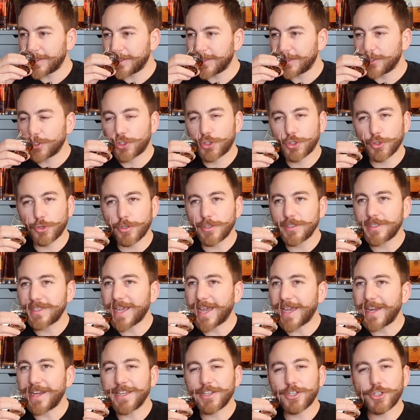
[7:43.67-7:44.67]
Sure,
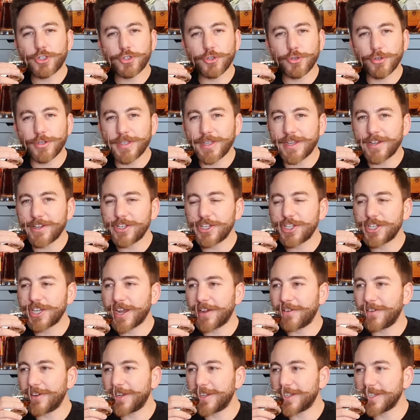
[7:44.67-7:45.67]
tannic. Sure, there's
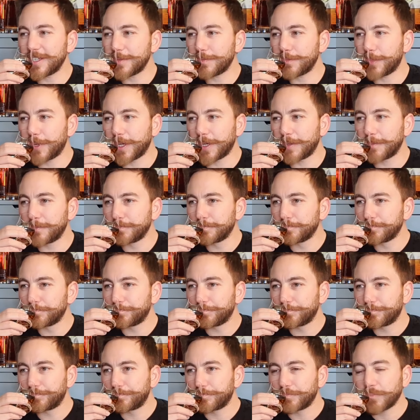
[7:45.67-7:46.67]
sherryness, but
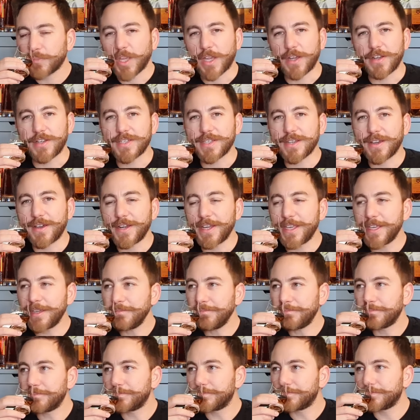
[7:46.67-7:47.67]
there's
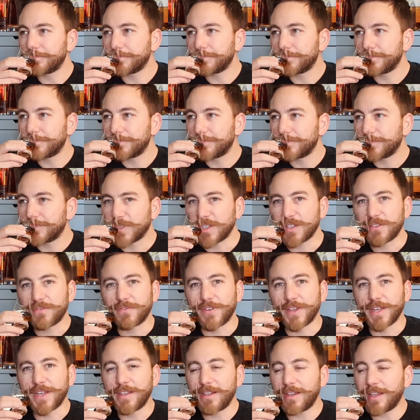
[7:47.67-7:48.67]
honey. There's
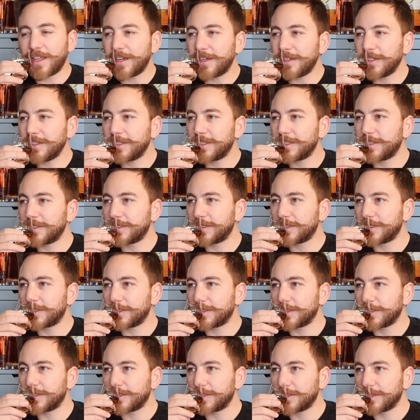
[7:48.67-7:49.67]
vanilla,
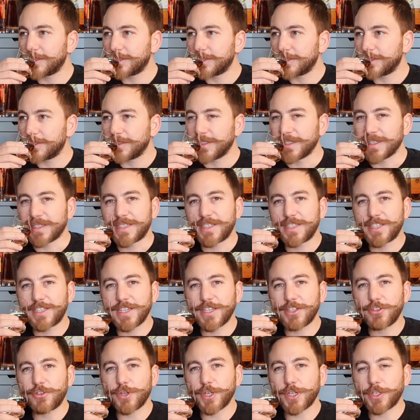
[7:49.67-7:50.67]
there's
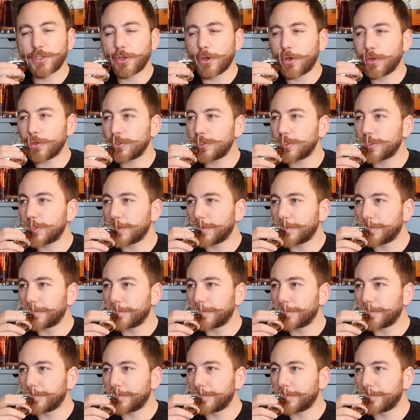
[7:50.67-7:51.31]
citric notes,